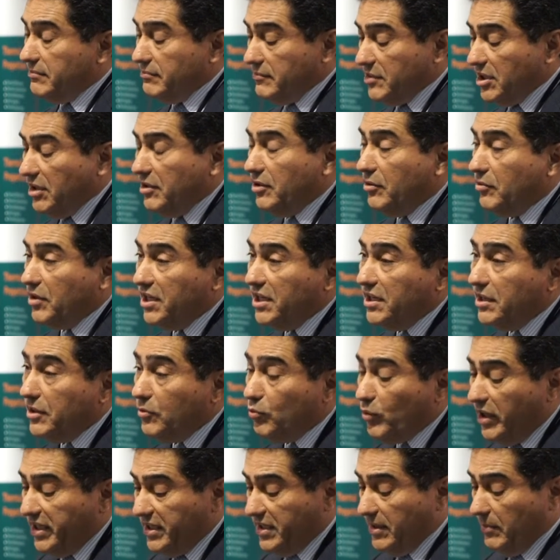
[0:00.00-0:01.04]
So you only need
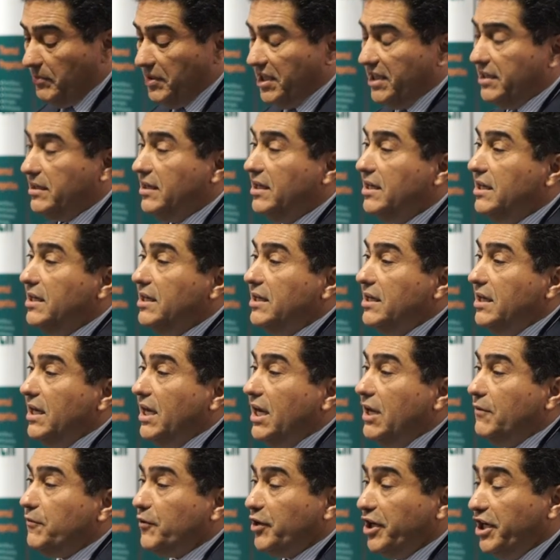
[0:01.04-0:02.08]
one template.
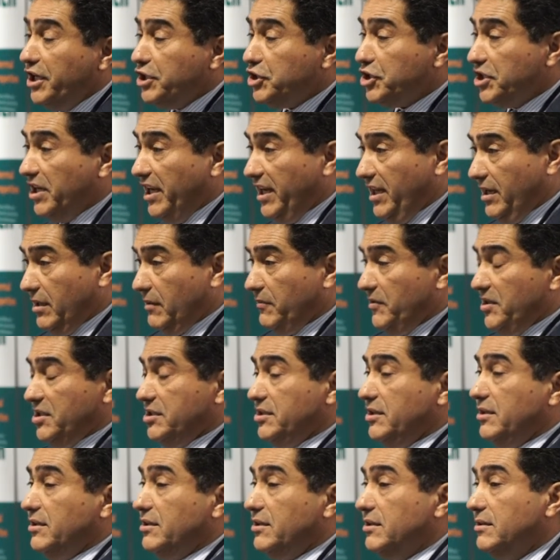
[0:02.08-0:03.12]
And for each layer of the
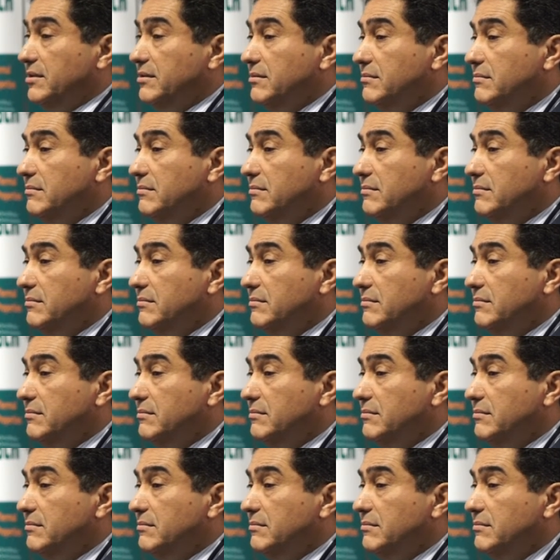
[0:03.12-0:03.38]
circuit,